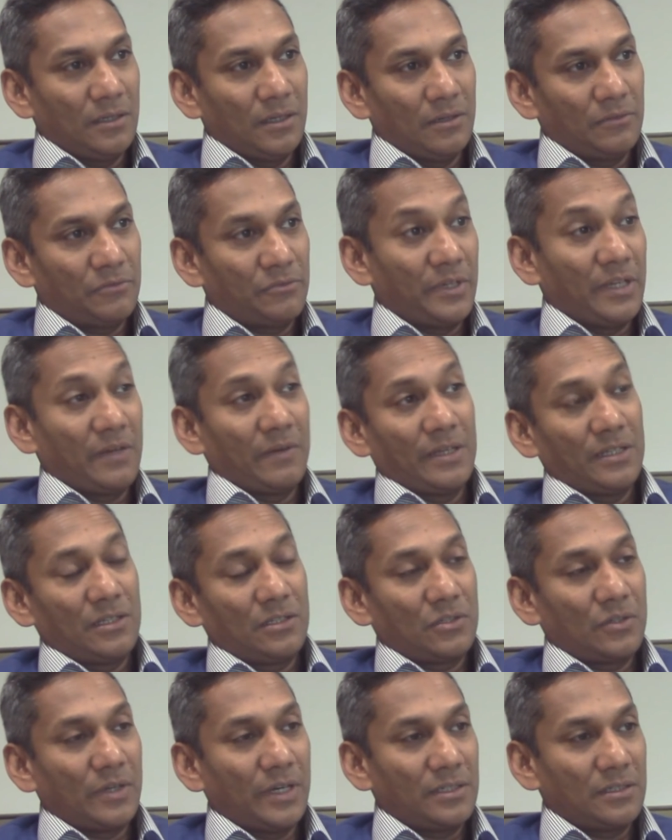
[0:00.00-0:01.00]
free
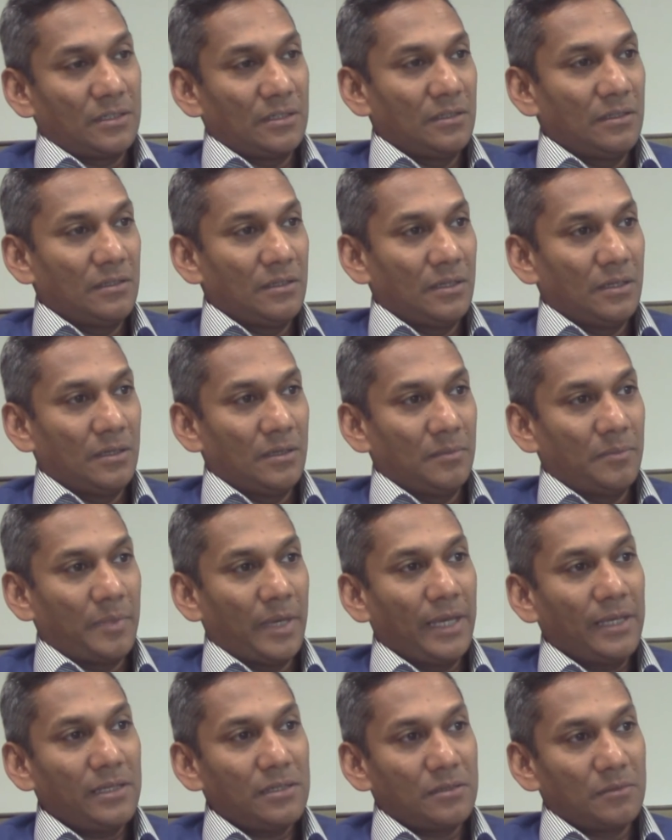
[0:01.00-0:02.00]
registration
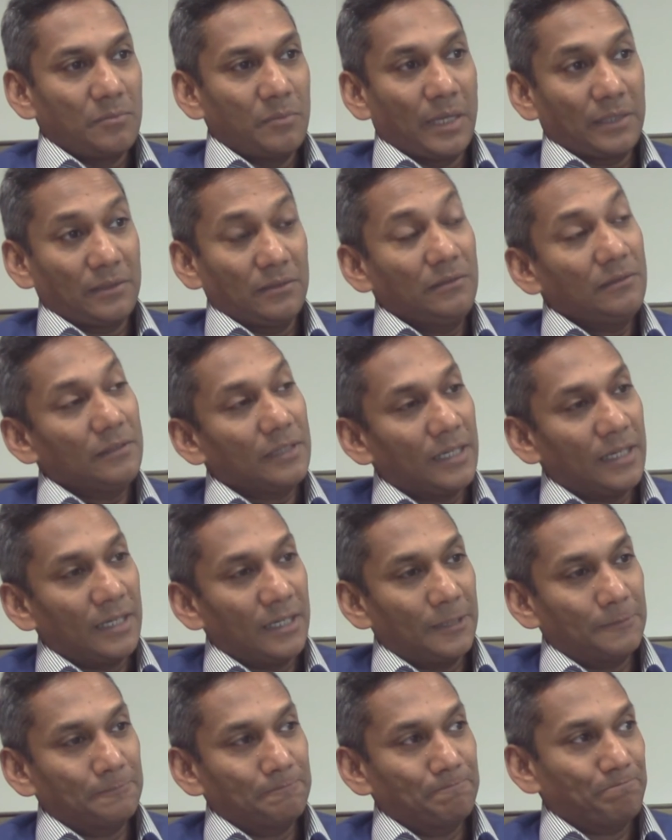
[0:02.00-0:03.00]
page button.
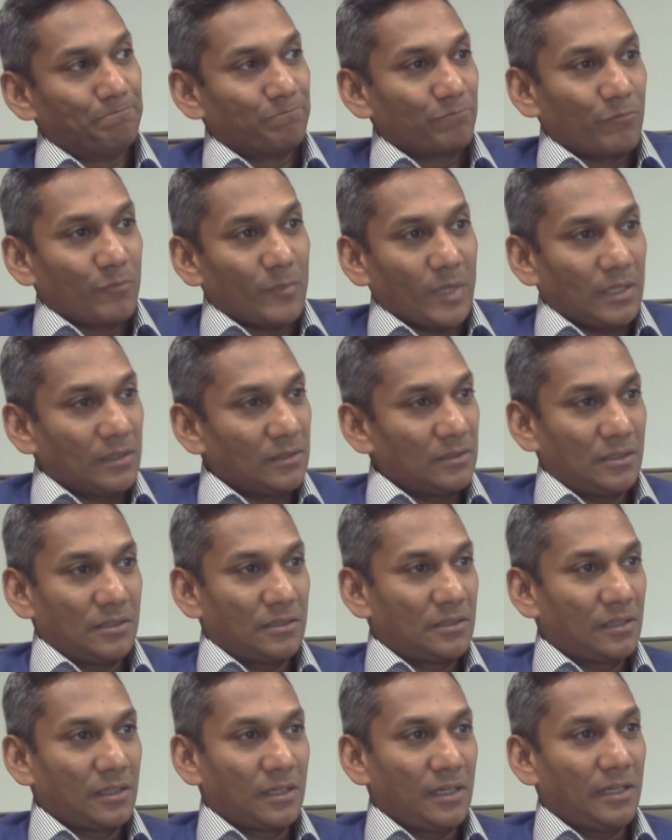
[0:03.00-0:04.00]

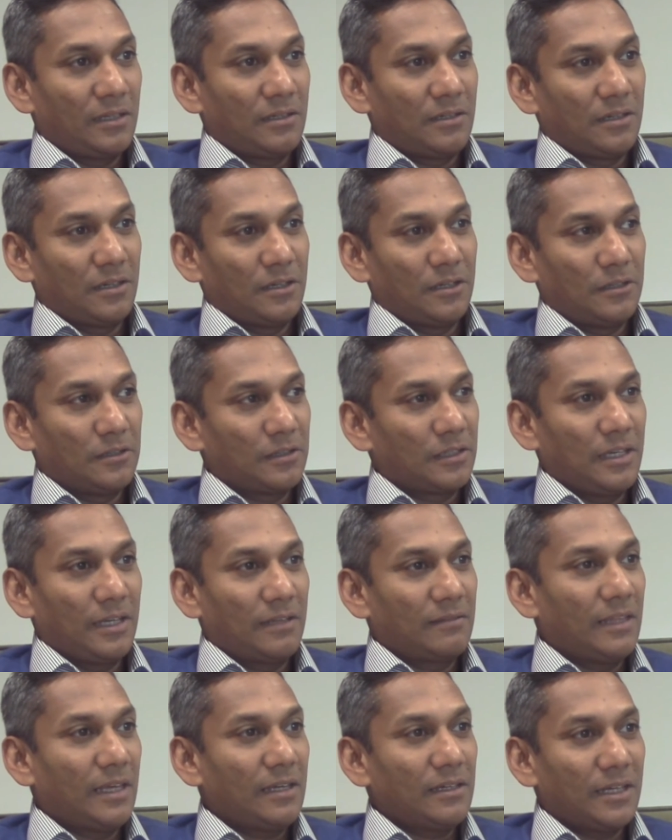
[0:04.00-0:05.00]
Just click
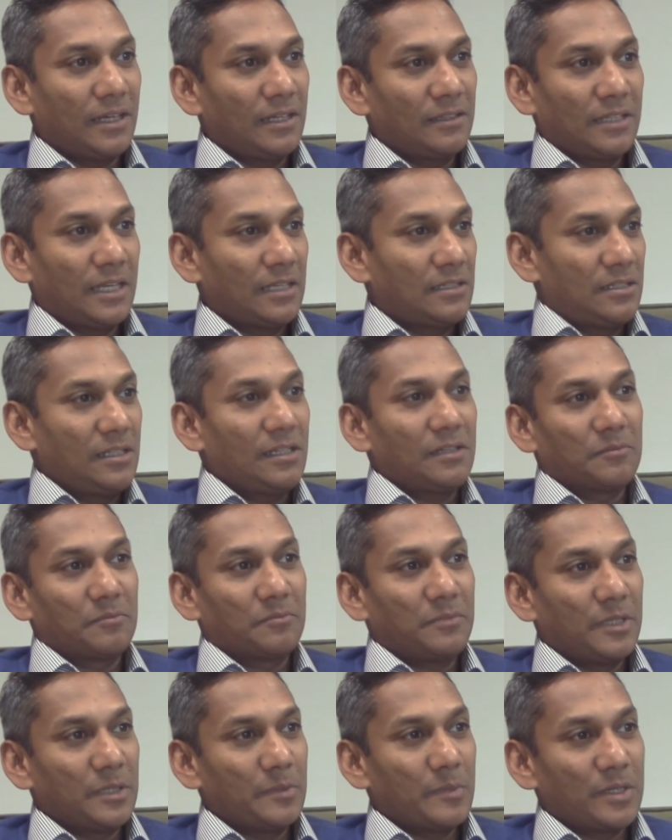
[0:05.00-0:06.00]
that, and that's it.
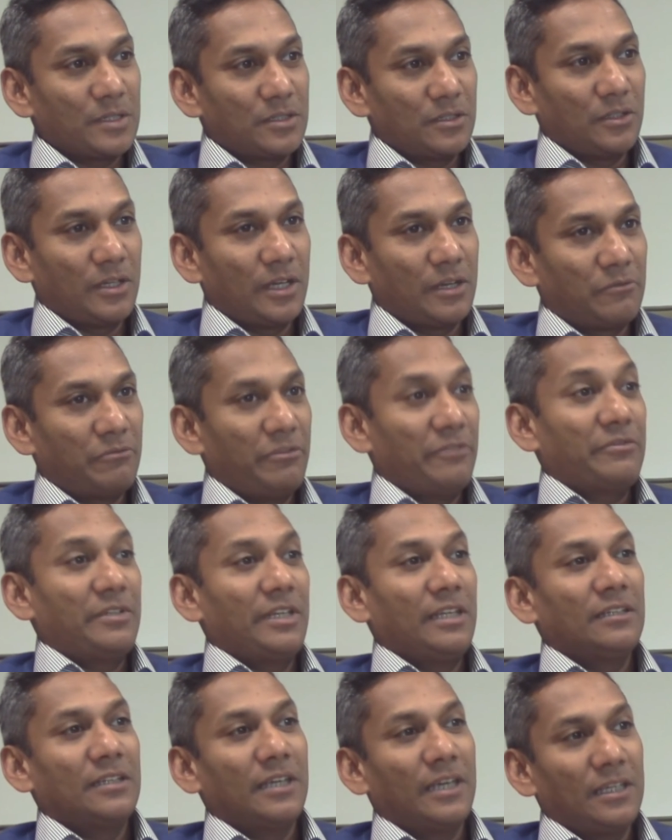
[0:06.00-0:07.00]
Pretty much, you get
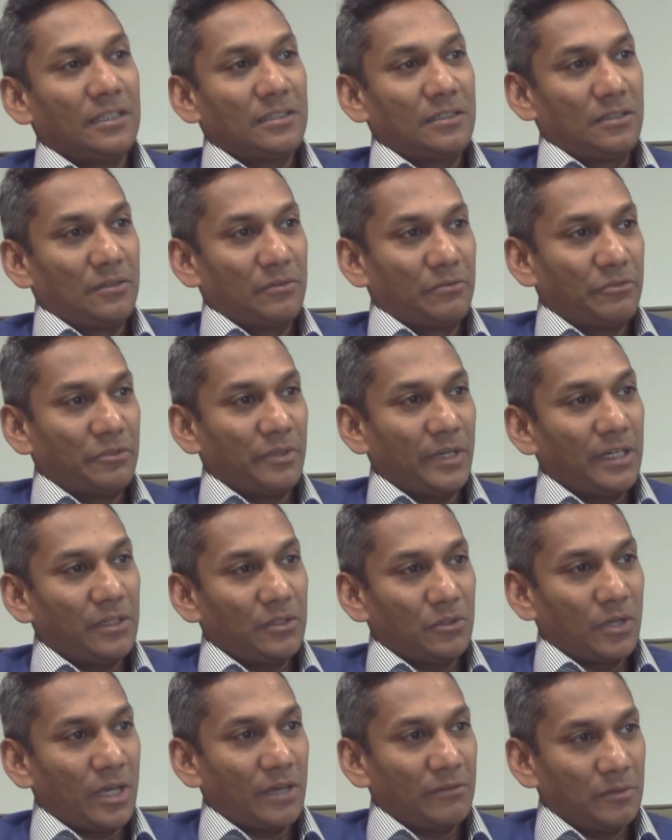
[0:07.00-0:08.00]
15 days free
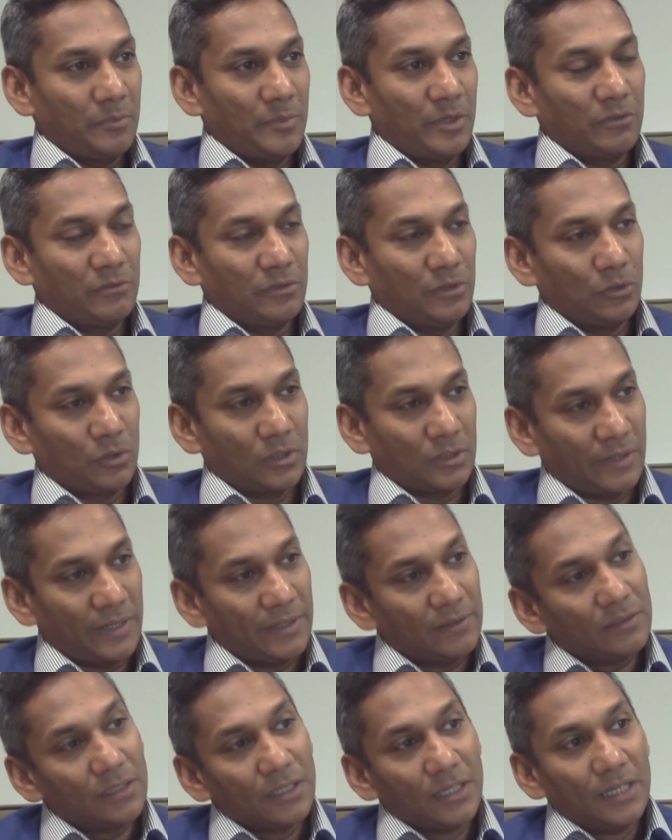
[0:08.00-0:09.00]
to have a bit of a look
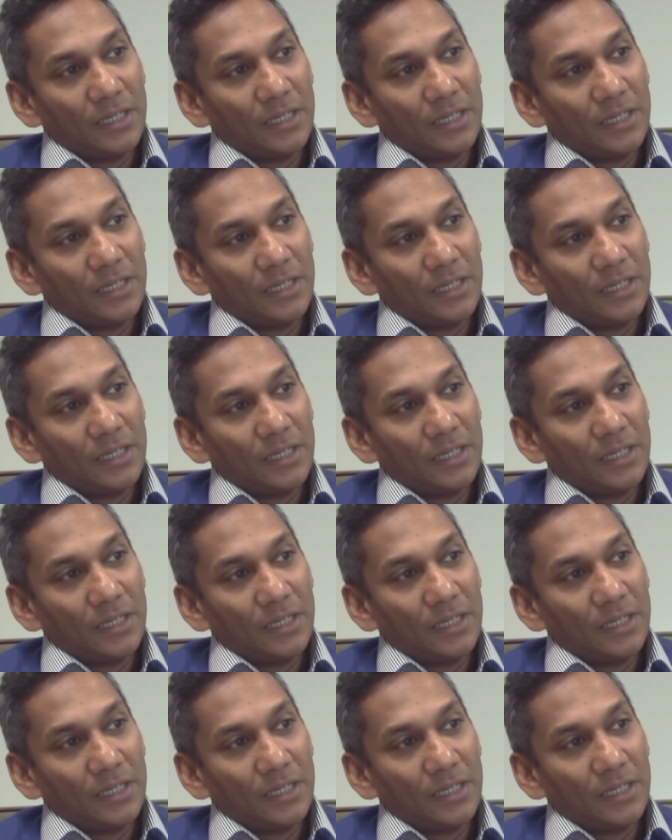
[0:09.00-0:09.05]
around.